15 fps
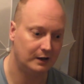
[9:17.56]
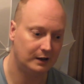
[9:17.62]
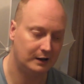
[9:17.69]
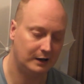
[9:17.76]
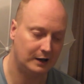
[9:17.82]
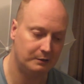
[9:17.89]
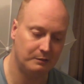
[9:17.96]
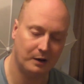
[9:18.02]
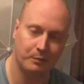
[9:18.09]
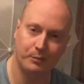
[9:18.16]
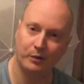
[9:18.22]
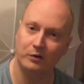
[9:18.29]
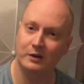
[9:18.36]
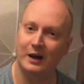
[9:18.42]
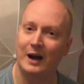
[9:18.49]
A
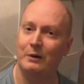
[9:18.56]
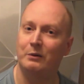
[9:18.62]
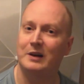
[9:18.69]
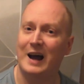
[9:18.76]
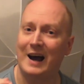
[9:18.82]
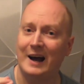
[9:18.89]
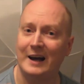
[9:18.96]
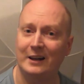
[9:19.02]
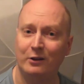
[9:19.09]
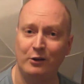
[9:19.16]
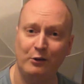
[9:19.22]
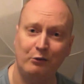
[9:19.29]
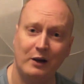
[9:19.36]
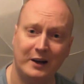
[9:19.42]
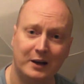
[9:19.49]
book I would highly
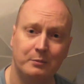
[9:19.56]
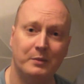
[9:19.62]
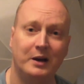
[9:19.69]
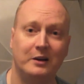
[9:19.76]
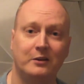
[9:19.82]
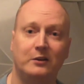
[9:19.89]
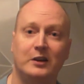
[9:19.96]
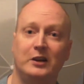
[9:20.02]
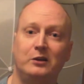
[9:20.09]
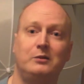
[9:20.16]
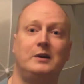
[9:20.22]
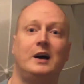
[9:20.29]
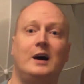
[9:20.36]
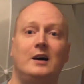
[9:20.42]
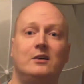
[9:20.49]
recommend that you
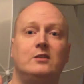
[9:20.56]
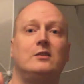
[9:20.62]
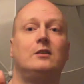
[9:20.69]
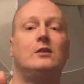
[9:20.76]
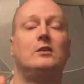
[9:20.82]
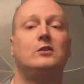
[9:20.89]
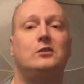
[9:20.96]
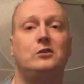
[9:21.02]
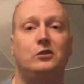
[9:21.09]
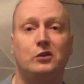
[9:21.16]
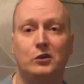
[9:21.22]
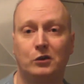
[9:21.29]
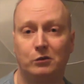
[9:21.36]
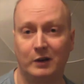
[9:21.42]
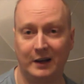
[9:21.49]
guys
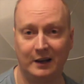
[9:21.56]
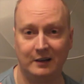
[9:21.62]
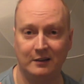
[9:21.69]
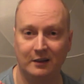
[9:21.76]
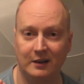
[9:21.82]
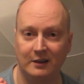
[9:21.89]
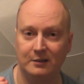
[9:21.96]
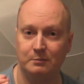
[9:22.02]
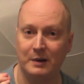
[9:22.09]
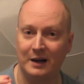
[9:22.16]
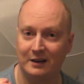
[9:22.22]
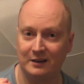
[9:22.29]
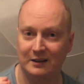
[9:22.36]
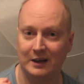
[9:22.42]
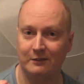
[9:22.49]
do read is
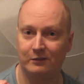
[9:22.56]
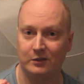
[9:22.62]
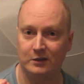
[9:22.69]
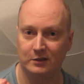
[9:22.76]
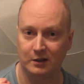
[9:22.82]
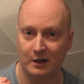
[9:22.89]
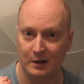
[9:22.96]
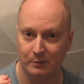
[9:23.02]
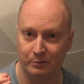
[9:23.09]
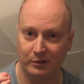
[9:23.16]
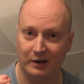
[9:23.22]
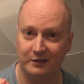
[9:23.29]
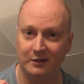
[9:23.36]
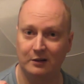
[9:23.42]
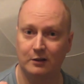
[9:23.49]
Michael Lanford's
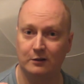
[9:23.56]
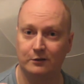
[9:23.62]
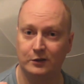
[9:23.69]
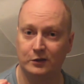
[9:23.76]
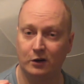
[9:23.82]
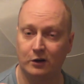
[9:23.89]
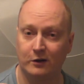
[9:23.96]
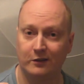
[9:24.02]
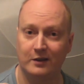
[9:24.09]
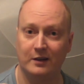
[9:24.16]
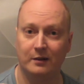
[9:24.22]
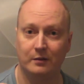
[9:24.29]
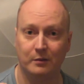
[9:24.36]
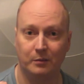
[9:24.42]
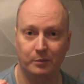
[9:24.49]
Practical Photography
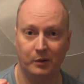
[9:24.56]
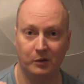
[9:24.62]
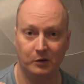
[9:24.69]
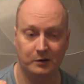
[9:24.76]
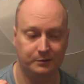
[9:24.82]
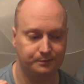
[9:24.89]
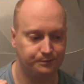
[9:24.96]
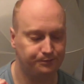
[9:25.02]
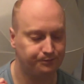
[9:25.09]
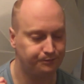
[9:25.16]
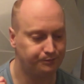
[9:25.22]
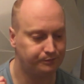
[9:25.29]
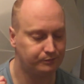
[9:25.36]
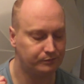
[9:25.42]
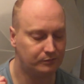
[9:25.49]
book.
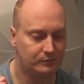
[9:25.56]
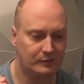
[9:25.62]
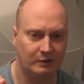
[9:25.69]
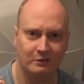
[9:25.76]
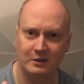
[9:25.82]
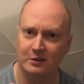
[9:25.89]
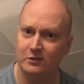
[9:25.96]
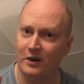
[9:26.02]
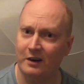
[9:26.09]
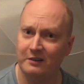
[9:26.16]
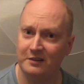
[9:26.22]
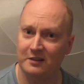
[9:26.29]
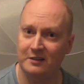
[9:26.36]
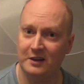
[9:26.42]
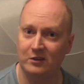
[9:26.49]
There's
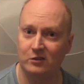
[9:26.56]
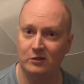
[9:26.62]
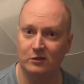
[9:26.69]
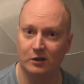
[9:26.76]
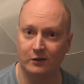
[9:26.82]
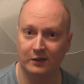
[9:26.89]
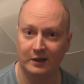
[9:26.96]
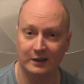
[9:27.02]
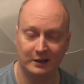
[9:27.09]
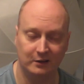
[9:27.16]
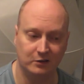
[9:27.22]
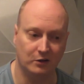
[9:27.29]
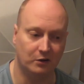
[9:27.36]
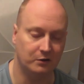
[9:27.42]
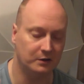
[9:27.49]
various editions of it he's
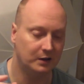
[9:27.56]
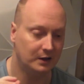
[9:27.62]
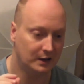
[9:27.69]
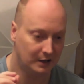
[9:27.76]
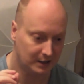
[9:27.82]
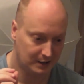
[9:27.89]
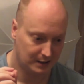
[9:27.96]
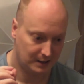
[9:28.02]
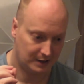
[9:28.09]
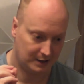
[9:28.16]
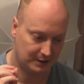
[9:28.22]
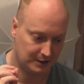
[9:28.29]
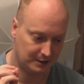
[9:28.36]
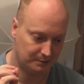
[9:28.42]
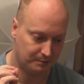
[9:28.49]
done,
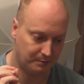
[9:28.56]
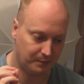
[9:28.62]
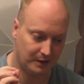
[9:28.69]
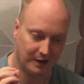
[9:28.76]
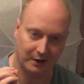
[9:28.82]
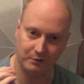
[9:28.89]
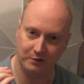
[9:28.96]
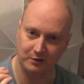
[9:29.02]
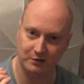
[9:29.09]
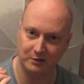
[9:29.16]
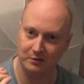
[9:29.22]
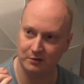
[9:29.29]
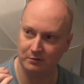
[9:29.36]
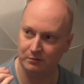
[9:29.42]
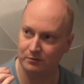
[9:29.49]
but it
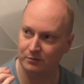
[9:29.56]
was